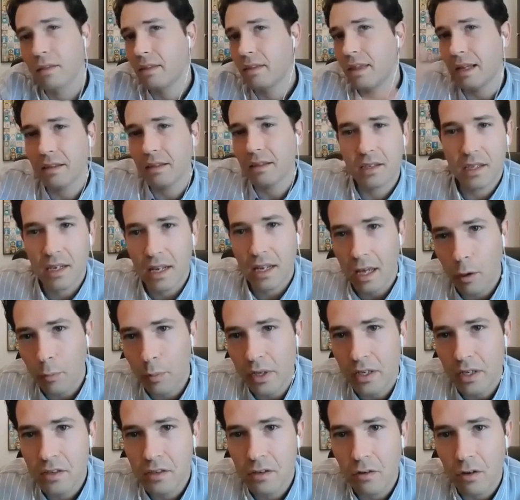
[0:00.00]
That doesn't
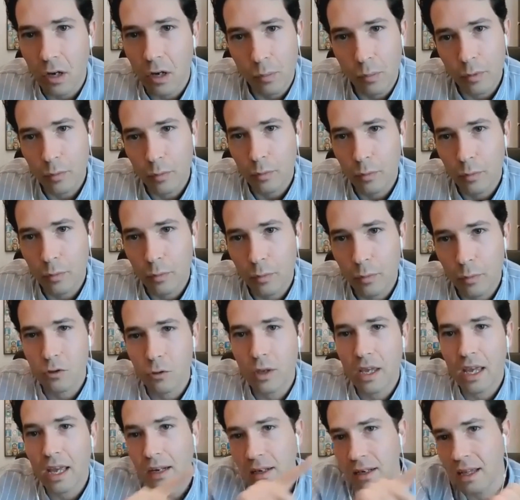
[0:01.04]
help East Europe because
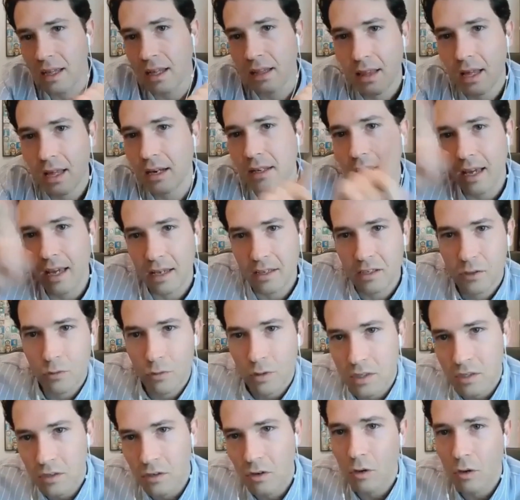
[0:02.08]
you can't get that gas
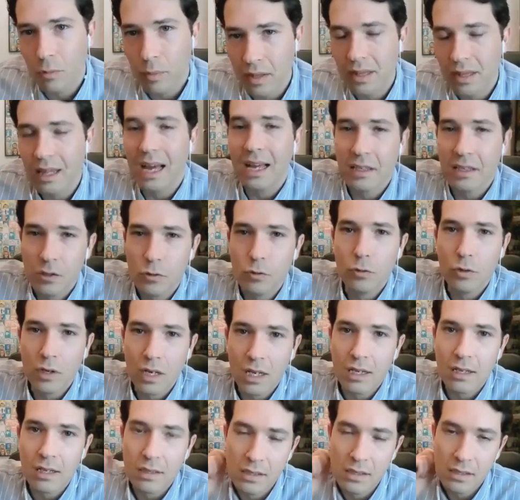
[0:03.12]
to East Europe, and that's who
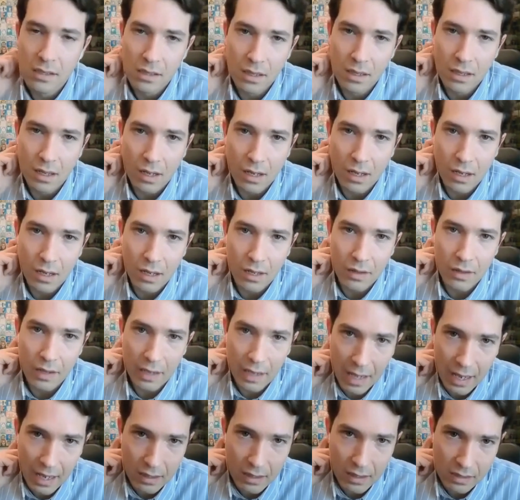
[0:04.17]
needs the
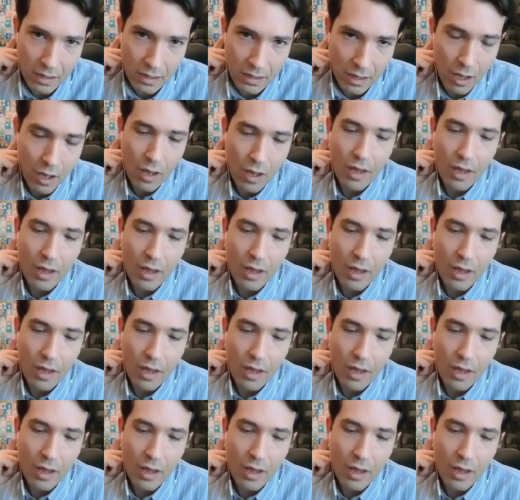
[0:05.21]
gas.